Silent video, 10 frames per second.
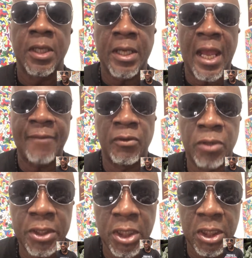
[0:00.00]
Have on
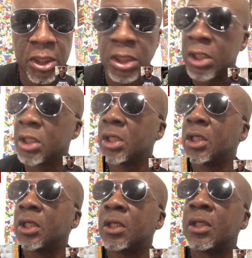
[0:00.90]
the
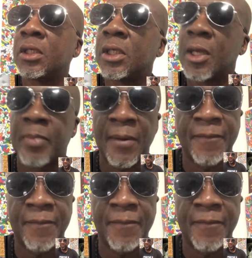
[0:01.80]
hip-hop